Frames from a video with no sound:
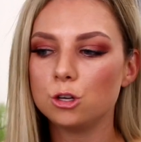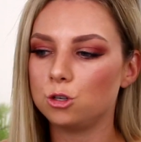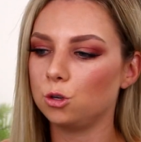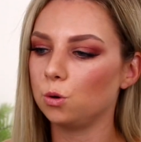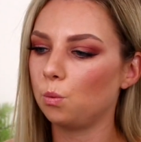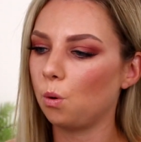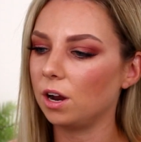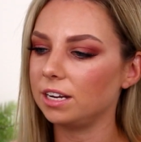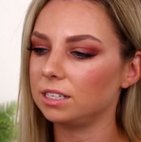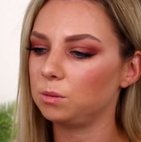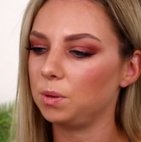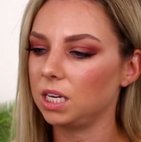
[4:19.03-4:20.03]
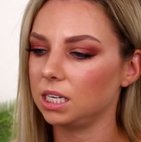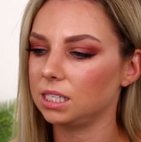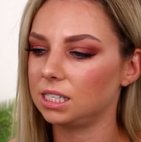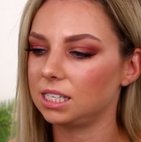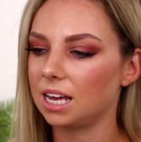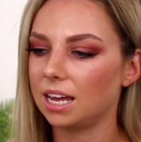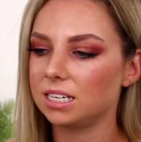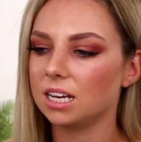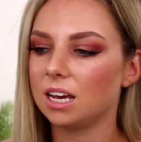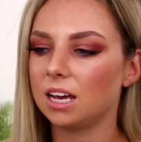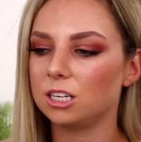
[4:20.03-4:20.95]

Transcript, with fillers: to what is being said